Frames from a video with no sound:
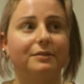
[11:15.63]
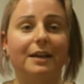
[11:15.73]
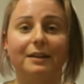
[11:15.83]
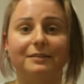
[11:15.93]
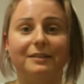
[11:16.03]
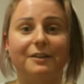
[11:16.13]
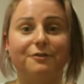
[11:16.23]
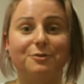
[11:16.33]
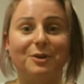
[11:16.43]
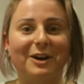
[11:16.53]
yeah, if
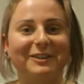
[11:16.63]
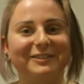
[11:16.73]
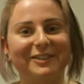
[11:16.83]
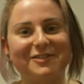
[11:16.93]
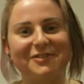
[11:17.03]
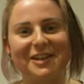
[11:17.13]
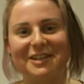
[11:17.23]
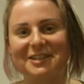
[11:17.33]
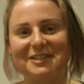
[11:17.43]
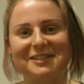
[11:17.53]
you love
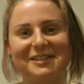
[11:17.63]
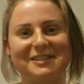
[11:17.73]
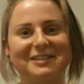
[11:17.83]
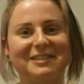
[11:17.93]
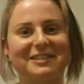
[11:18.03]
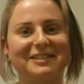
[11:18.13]
eggs and